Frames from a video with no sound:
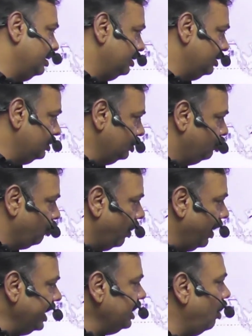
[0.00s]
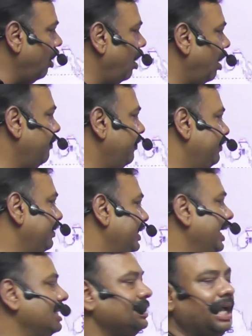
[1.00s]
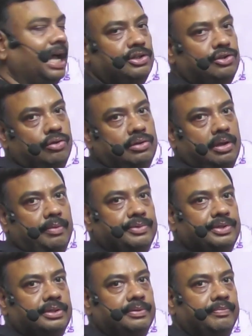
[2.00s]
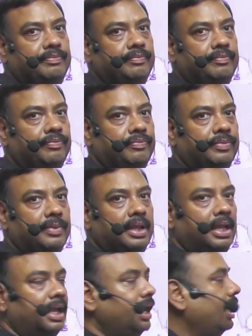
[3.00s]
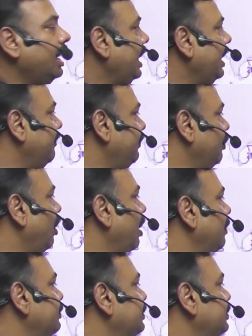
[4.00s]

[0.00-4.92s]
drawing of these isotherms. If you observe